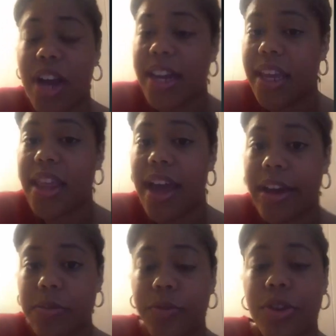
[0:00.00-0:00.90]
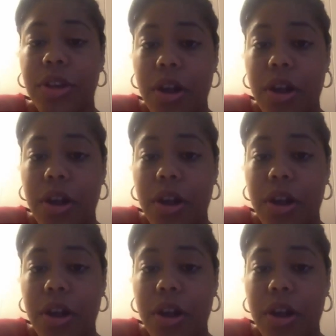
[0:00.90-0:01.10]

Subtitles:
try to get the house before the